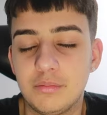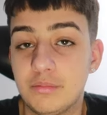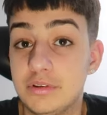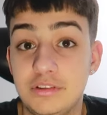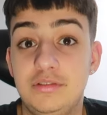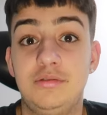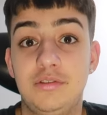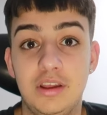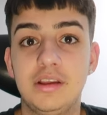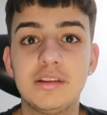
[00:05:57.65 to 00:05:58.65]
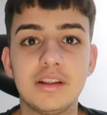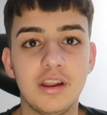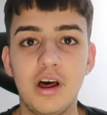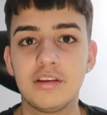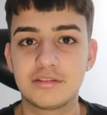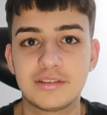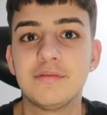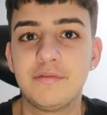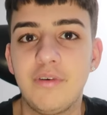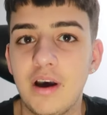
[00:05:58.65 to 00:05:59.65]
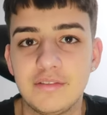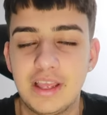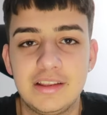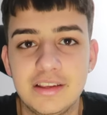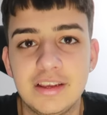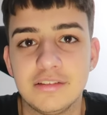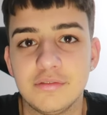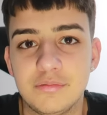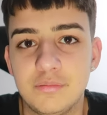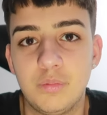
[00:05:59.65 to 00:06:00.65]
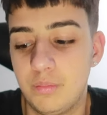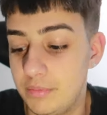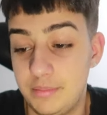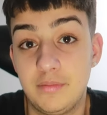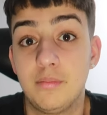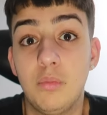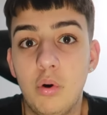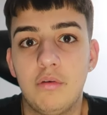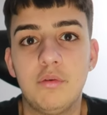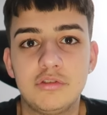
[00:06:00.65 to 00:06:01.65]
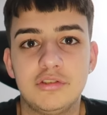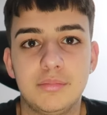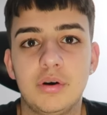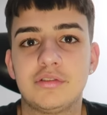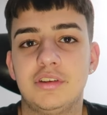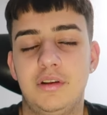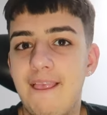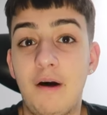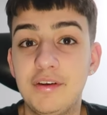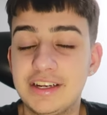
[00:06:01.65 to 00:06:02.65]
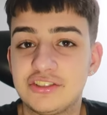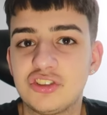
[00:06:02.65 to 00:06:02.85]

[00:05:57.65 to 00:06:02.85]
when like the last five ten years of maybe even more of watching boxing i think at the